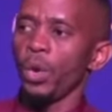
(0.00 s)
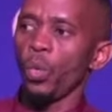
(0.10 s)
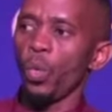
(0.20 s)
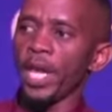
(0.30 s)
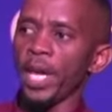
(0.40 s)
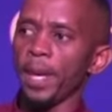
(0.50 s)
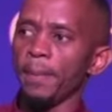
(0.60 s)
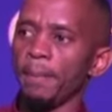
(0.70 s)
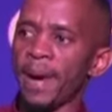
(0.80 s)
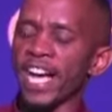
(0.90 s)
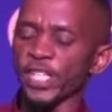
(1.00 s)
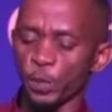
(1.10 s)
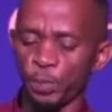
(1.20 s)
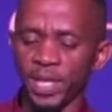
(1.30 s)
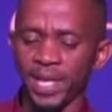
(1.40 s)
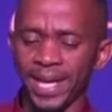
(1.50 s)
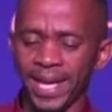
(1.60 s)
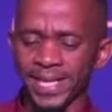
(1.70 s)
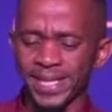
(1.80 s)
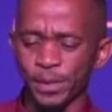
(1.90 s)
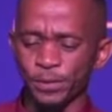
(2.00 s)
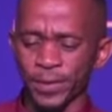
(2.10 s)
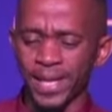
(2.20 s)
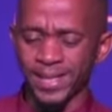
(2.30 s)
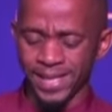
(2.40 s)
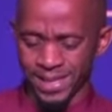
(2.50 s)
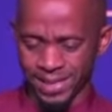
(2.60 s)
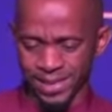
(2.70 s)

we must be activated.